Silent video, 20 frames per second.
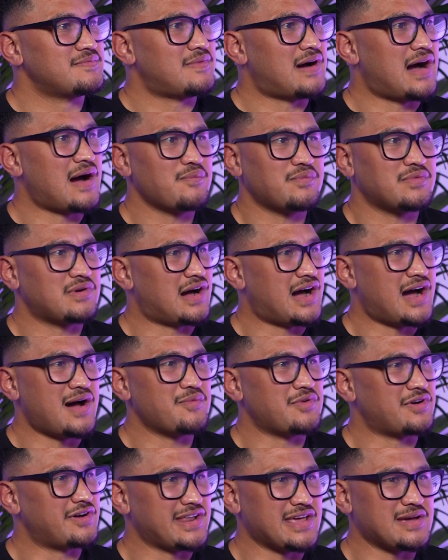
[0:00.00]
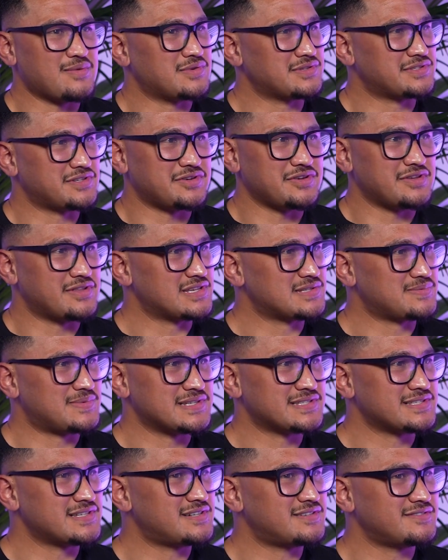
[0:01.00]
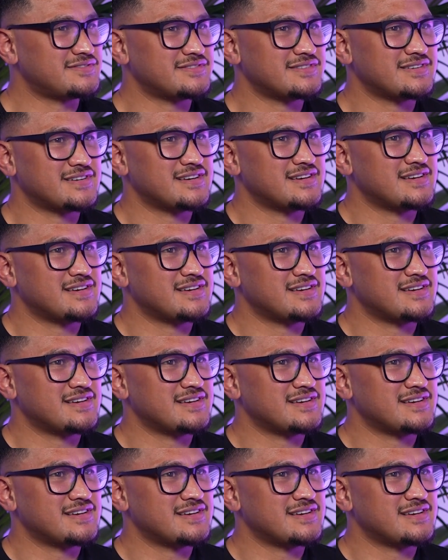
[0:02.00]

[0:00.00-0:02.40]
I'm not able to do this myself.